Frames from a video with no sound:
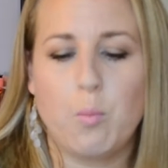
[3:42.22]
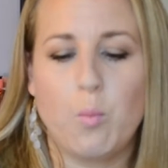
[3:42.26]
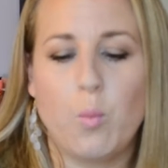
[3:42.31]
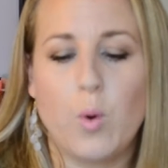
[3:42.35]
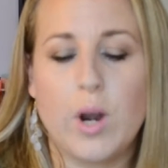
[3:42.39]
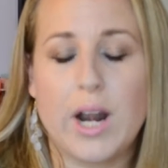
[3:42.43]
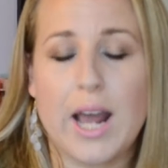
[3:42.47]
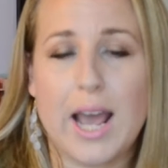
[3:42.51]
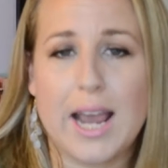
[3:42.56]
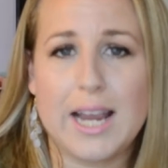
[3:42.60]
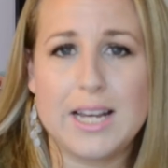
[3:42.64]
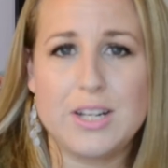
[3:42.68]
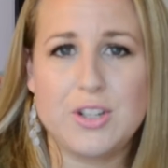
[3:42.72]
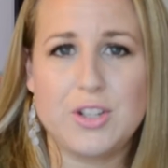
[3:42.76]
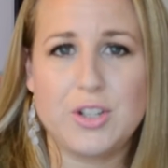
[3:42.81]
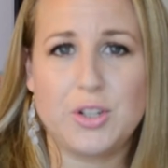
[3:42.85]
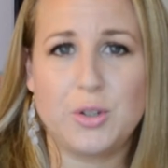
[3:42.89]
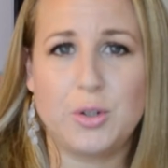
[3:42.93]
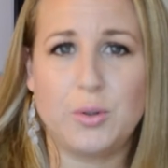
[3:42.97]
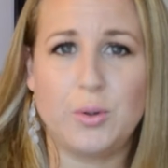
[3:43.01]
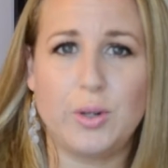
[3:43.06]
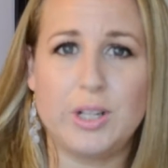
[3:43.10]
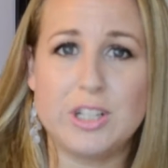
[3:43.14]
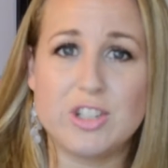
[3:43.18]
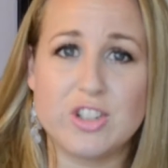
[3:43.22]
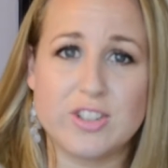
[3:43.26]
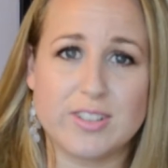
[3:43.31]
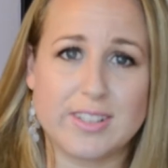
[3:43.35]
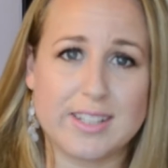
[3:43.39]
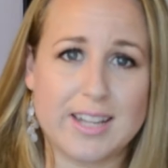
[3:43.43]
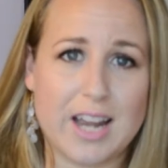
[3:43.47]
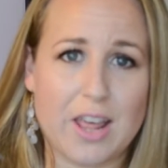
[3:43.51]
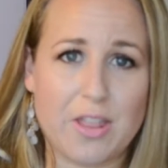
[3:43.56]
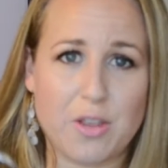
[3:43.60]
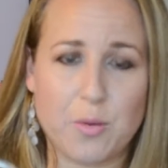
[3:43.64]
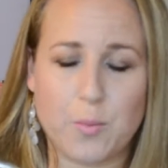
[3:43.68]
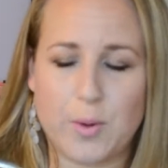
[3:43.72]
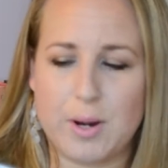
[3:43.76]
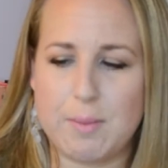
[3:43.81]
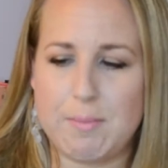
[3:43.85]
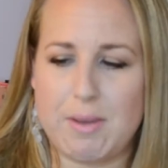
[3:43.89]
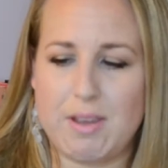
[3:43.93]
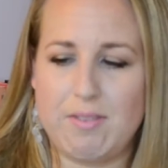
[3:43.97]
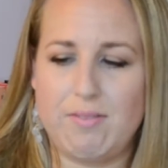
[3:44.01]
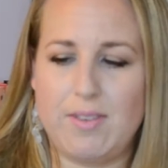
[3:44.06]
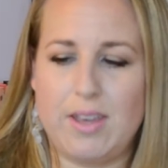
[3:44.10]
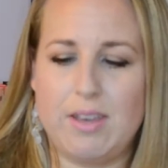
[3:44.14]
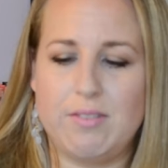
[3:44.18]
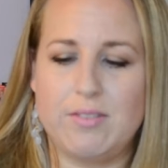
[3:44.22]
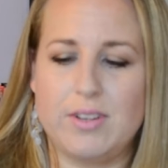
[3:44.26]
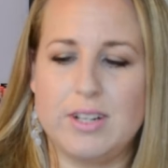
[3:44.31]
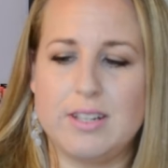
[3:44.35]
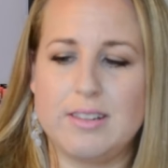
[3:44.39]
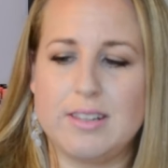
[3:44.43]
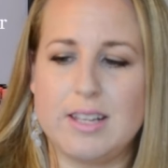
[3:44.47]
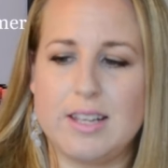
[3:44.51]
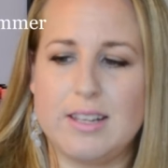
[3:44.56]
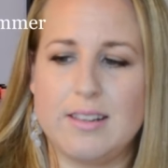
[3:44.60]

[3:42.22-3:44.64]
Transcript: What I do, which is another one of my favorites,